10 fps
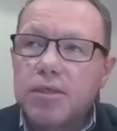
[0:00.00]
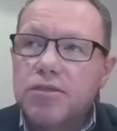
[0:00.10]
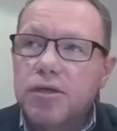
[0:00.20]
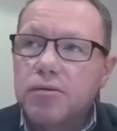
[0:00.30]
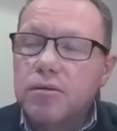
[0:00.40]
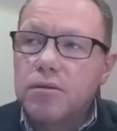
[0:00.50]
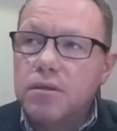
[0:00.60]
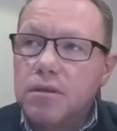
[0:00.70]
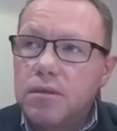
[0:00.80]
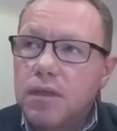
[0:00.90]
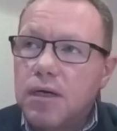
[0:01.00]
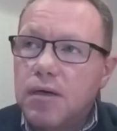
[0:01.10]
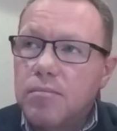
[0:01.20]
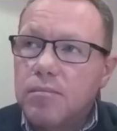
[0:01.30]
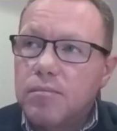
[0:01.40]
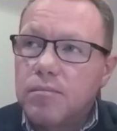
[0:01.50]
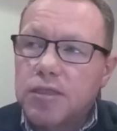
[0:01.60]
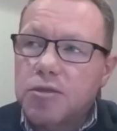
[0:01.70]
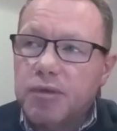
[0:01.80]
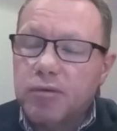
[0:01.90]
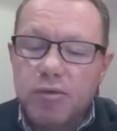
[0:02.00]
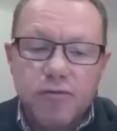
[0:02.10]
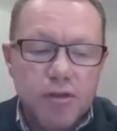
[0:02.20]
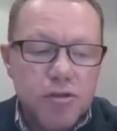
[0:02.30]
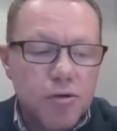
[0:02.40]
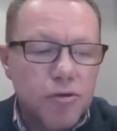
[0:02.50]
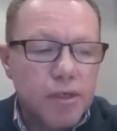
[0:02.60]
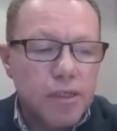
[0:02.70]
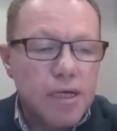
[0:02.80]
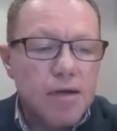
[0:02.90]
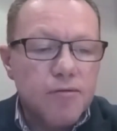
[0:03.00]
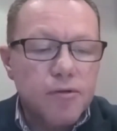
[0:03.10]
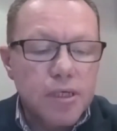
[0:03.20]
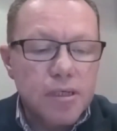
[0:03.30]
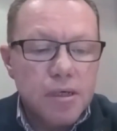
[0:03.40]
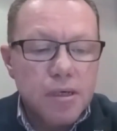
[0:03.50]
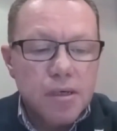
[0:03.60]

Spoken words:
so yeah, depending on which vertical you're in, every